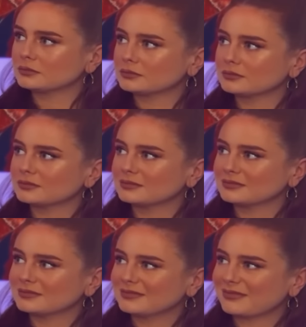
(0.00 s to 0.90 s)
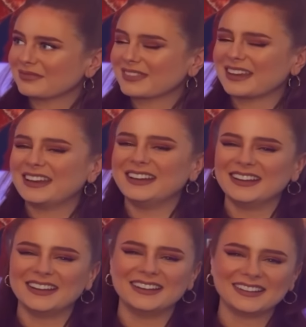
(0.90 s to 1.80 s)

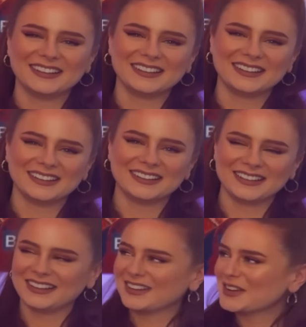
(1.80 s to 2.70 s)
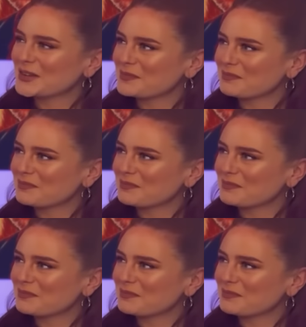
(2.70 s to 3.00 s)
(not speaking)